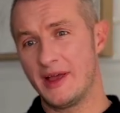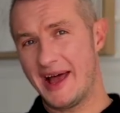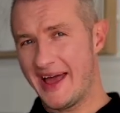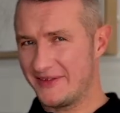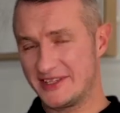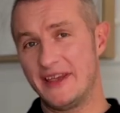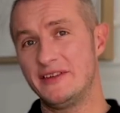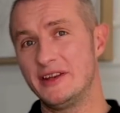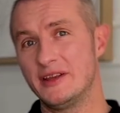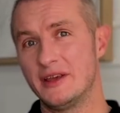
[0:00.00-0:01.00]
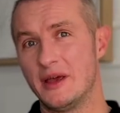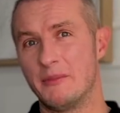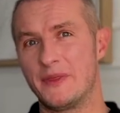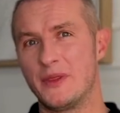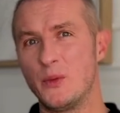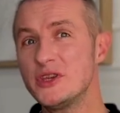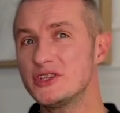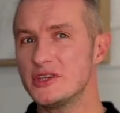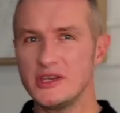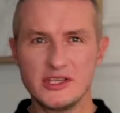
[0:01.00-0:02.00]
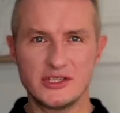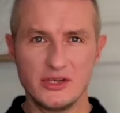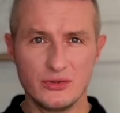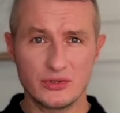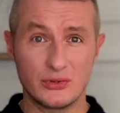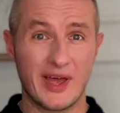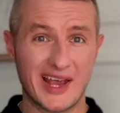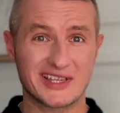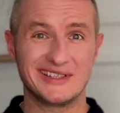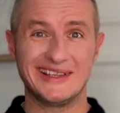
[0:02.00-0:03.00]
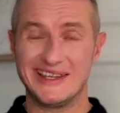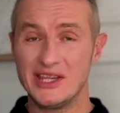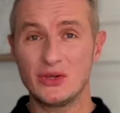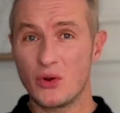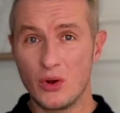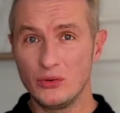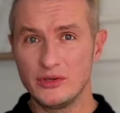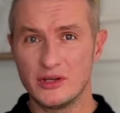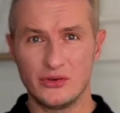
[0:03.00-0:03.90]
I have saved it, but which ECUs do I actually need to code?